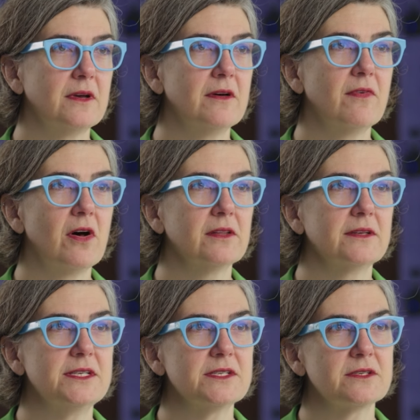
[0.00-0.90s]
of all
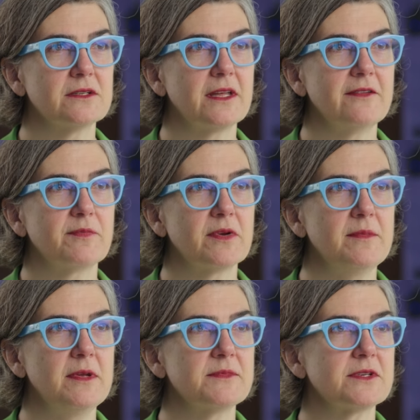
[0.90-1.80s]
additional life
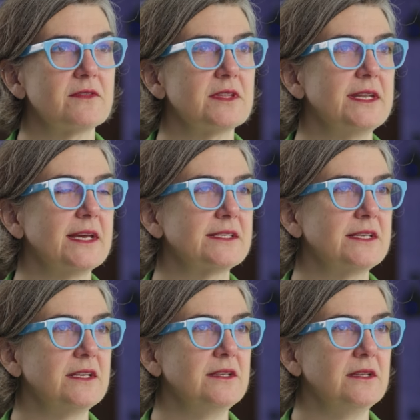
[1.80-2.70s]
premiums over the next
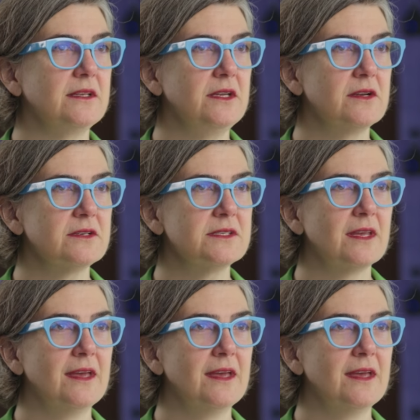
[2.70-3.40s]
10 years,